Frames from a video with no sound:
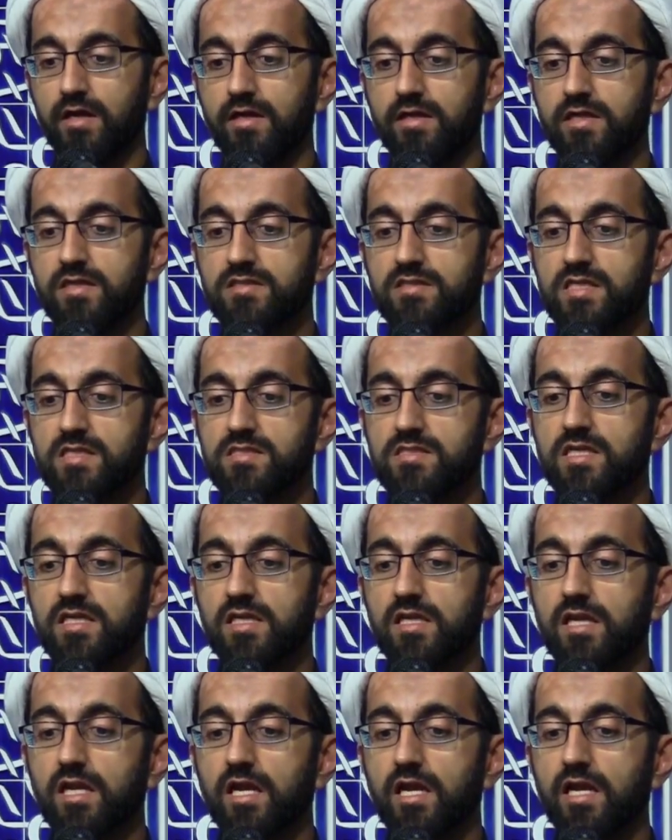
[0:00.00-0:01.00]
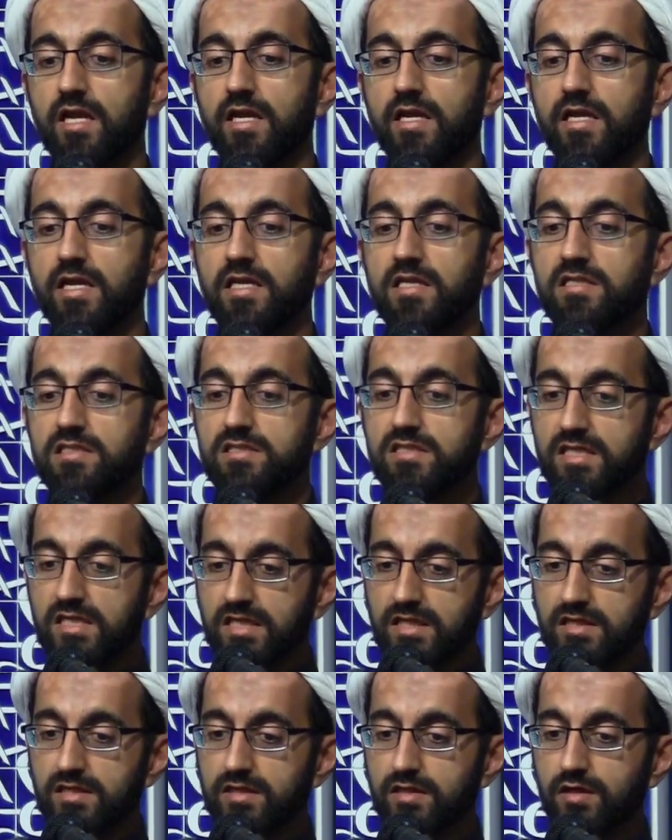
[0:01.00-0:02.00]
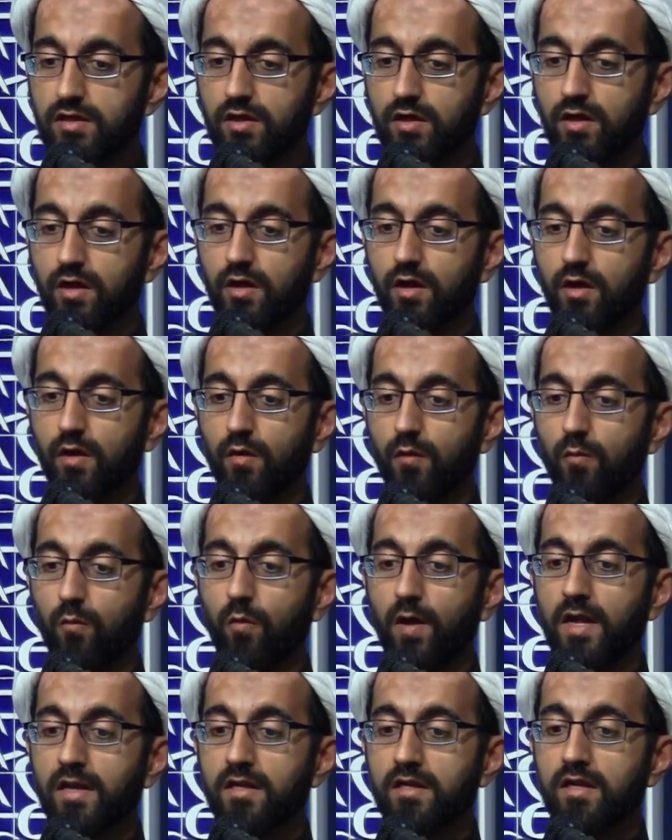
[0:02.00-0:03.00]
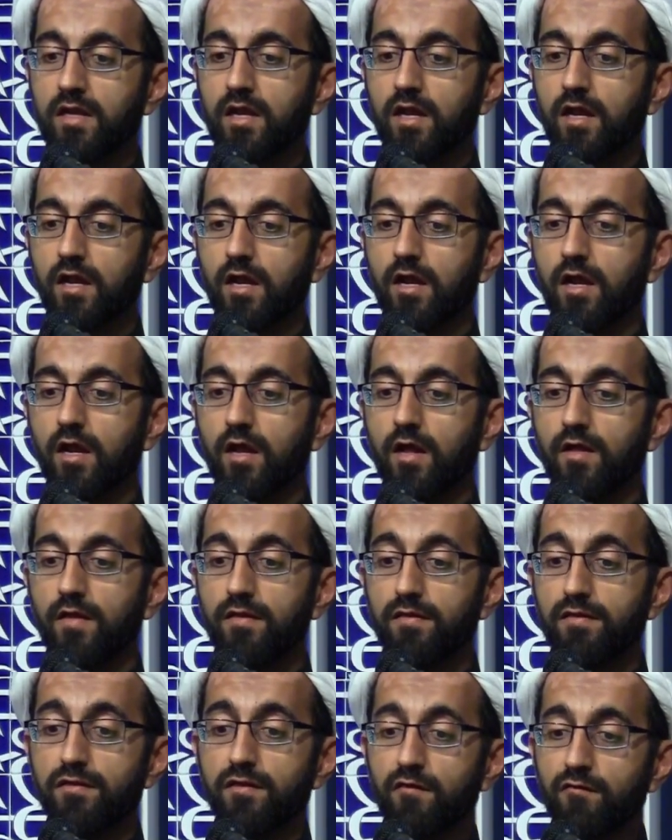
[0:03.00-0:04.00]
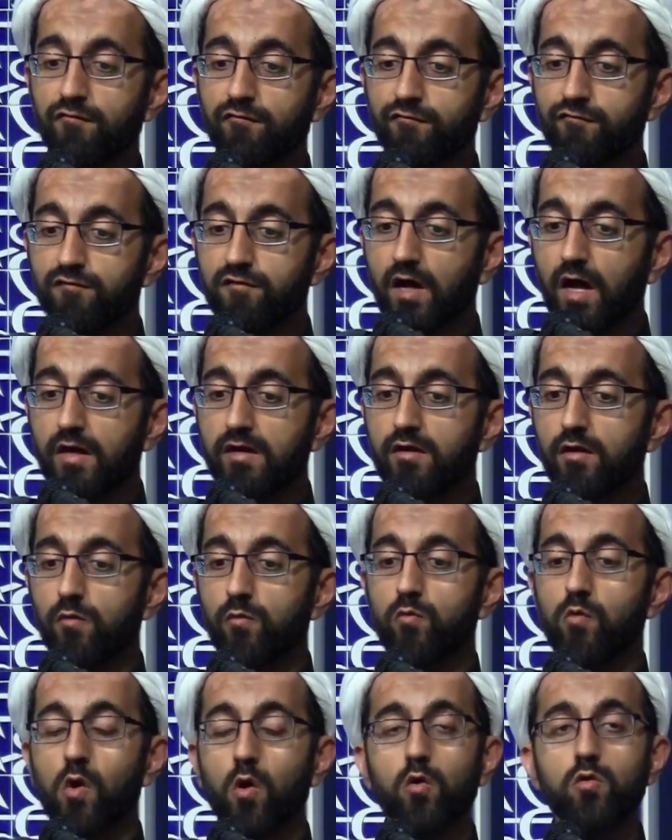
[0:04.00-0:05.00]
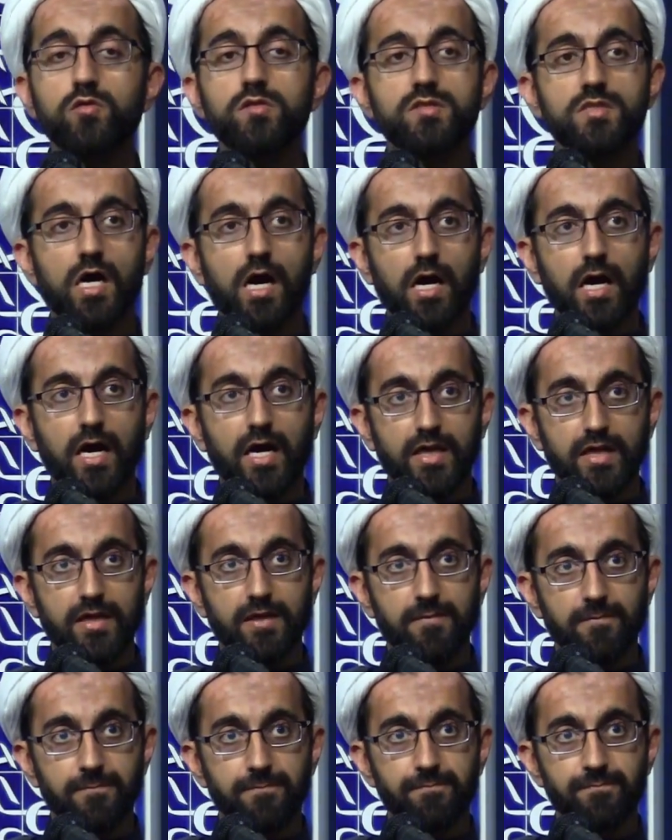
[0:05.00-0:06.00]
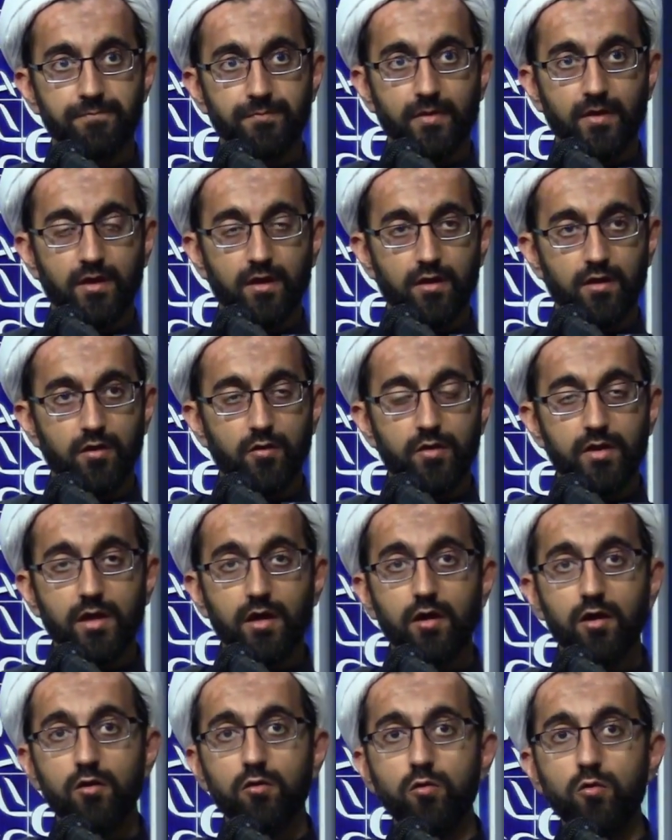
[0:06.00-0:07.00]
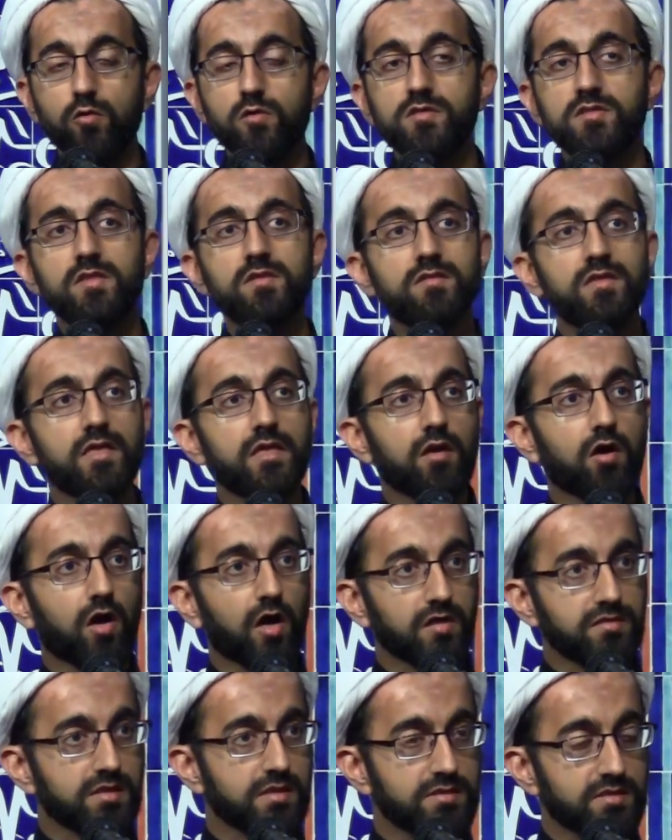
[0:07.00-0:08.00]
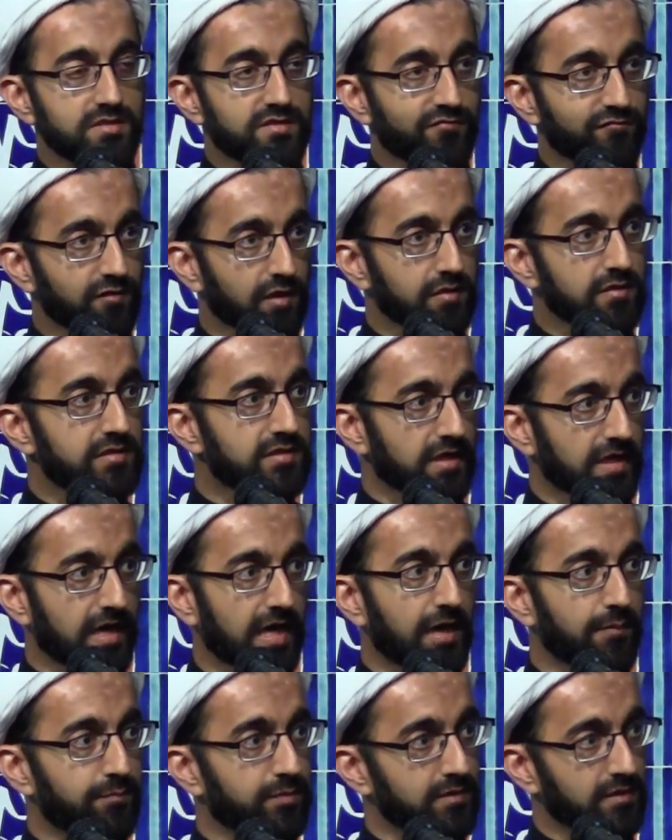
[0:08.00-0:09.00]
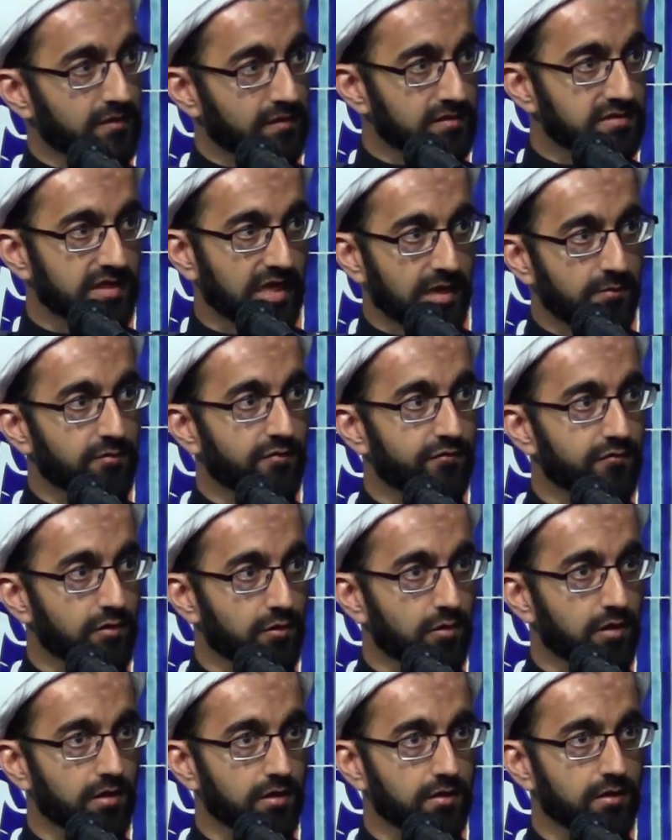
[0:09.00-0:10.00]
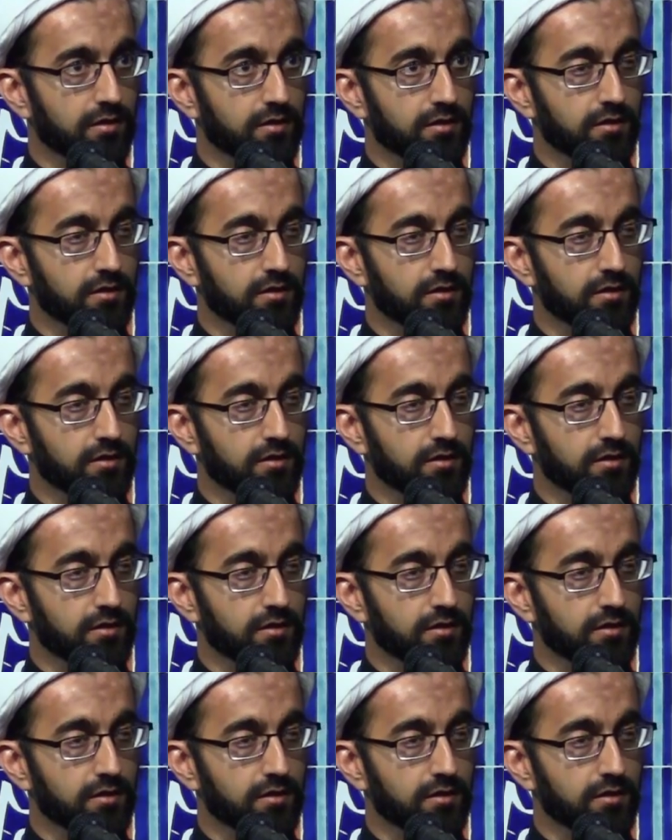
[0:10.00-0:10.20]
He says that indeed, when the flood rose high. Okay, who is it that causes this flood to happen in the time of Noah?